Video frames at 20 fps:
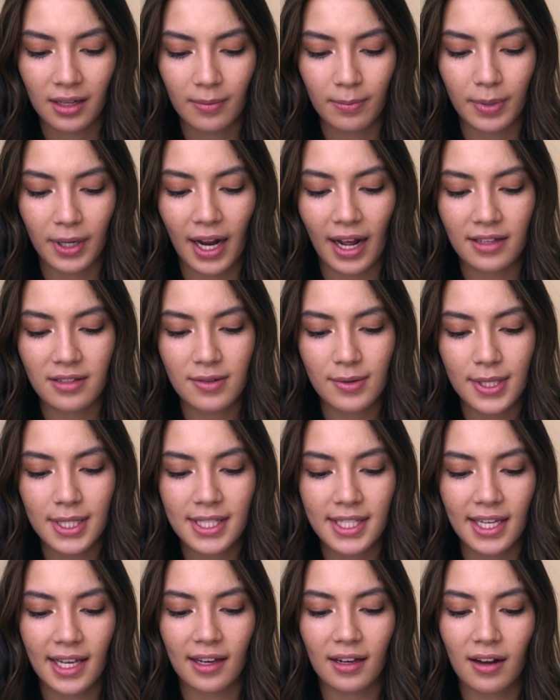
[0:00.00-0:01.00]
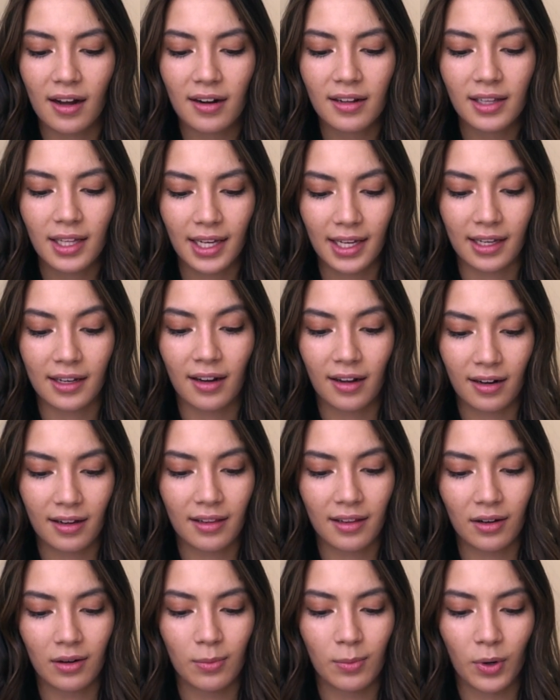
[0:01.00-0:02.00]
But as you can see, it got a
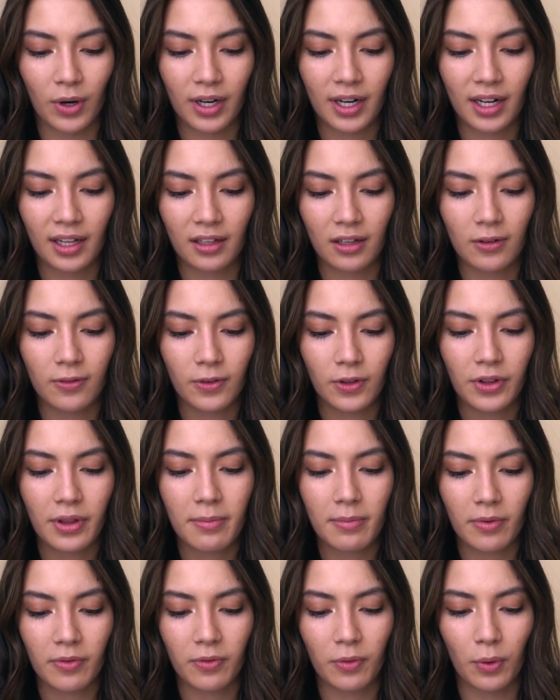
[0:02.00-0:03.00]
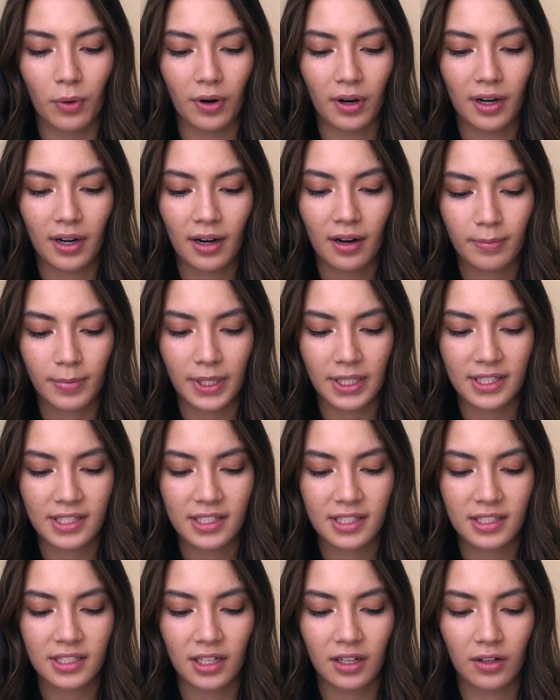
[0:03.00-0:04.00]
little more colorful than before, but it's
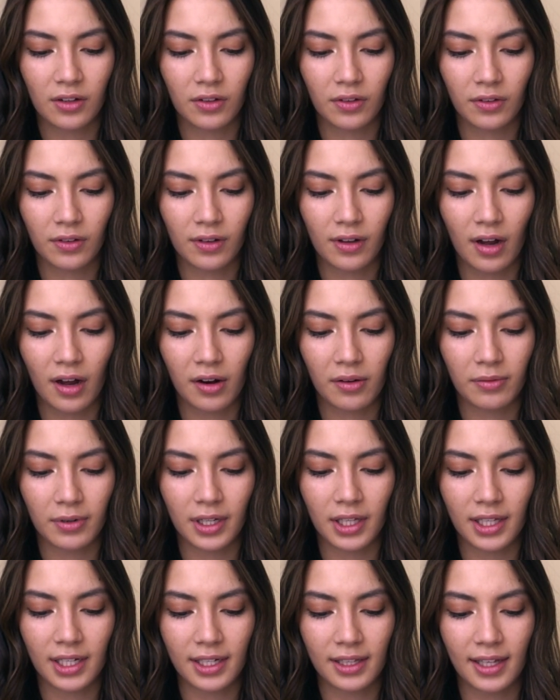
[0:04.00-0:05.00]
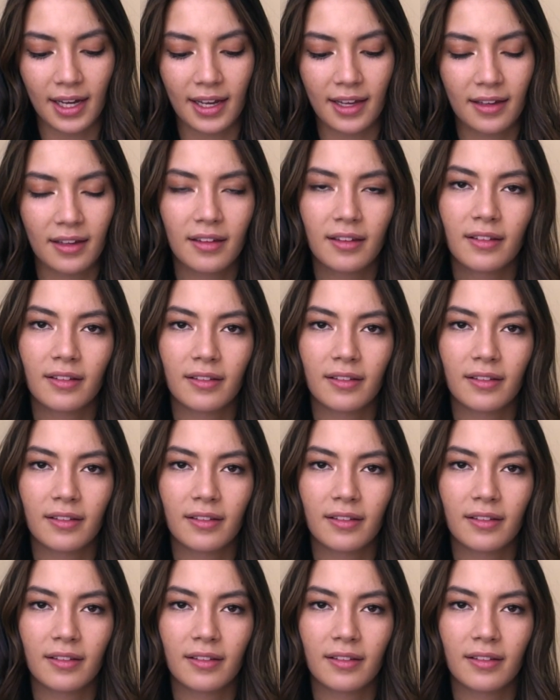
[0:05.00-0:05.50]
still not really like